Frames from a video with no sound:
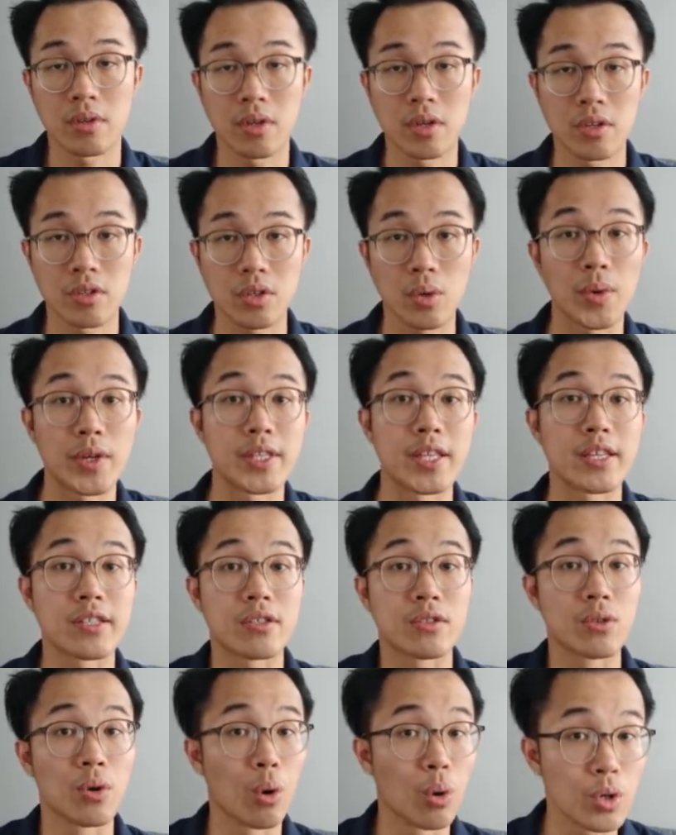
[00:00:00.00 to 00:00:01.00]
So when there's
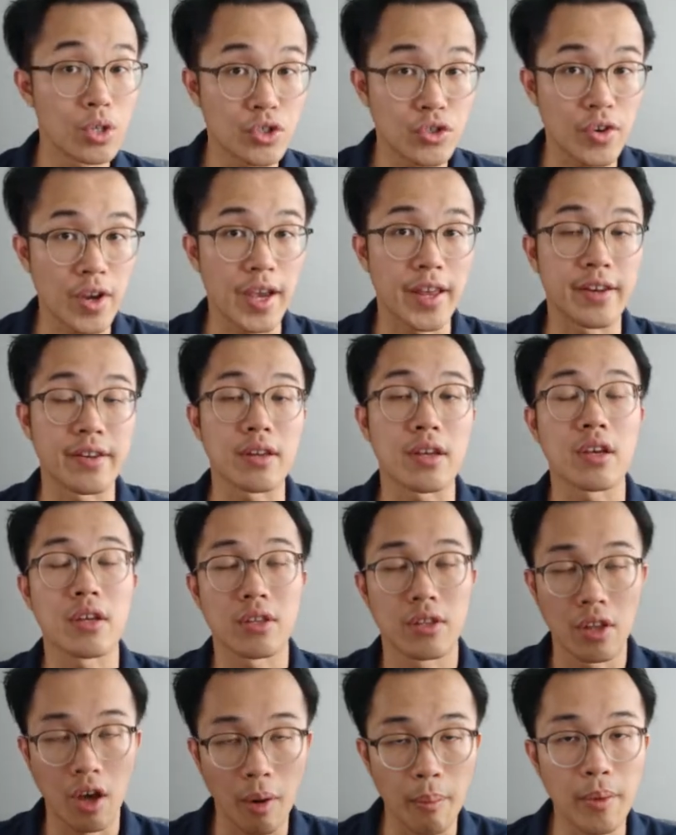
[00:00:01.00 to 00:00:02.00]
no trend,
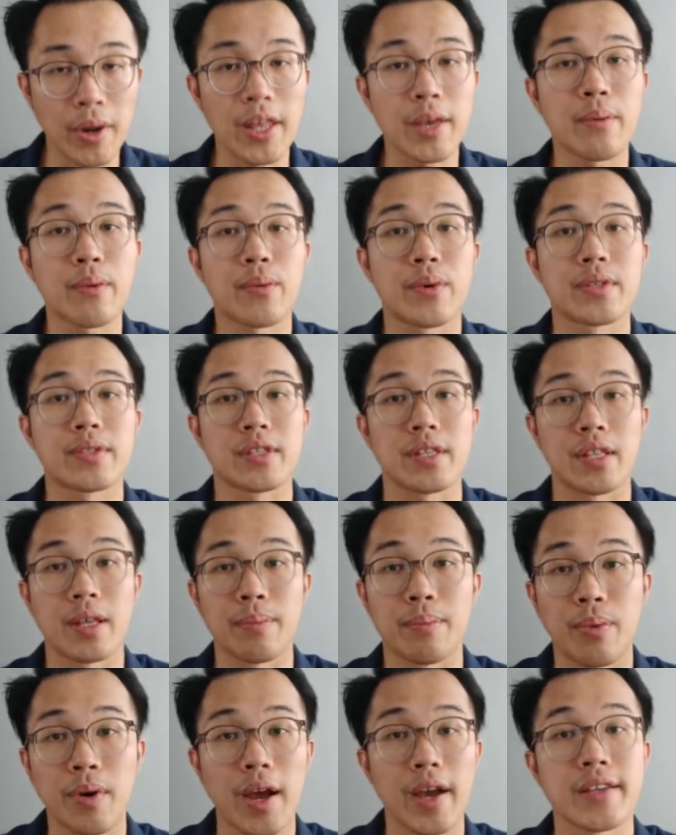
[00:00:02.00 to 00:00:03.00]
normally we will see the
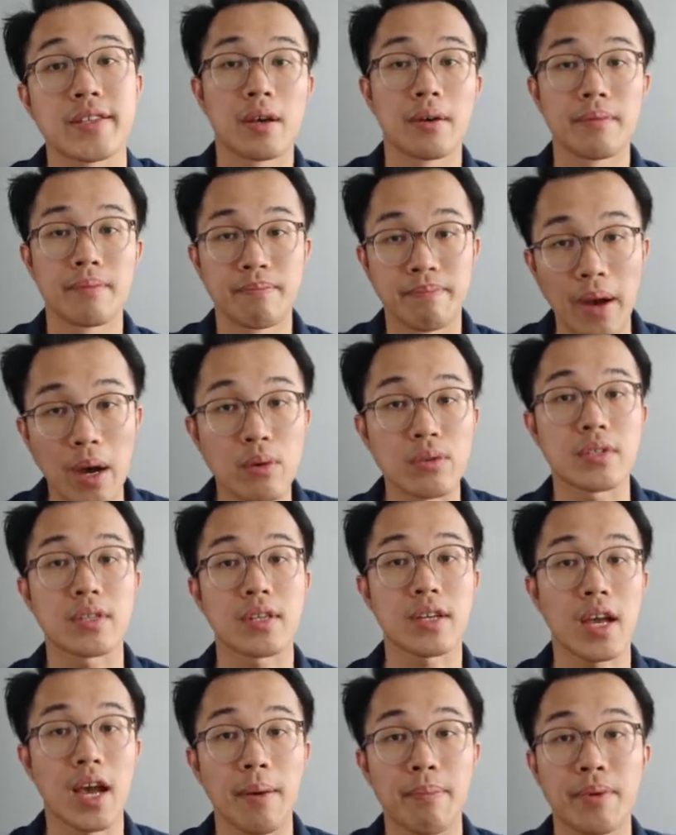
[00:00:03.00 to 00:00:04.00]
price bouncing
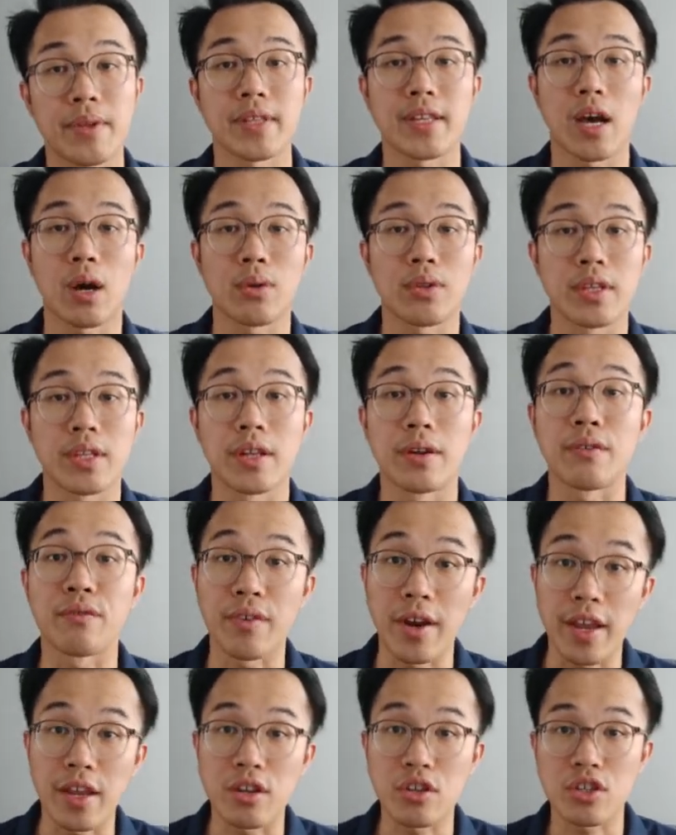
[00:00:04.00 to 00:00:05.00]
up and down in a
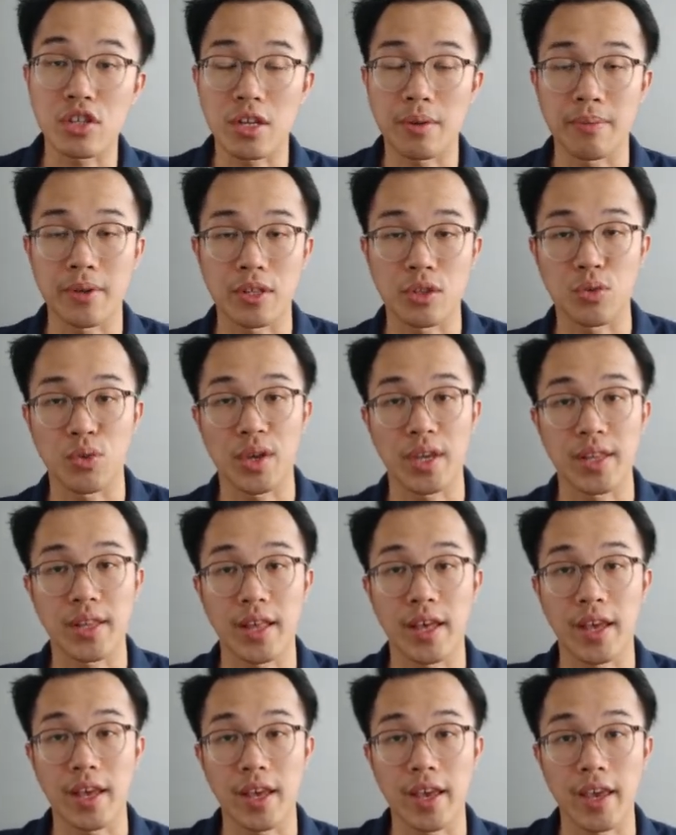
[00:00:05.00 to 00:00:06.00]
range in between
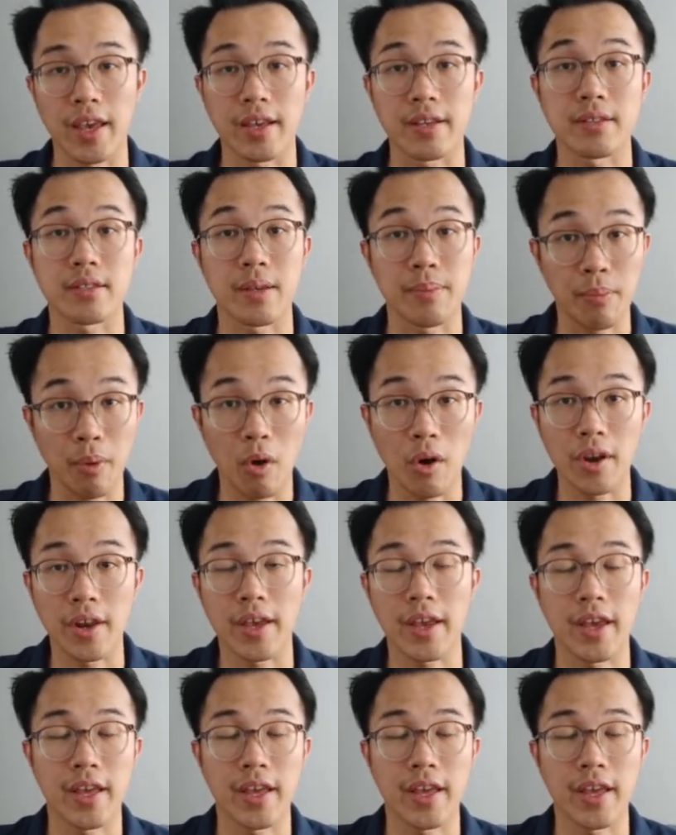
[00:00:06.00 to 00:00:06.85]
a support and a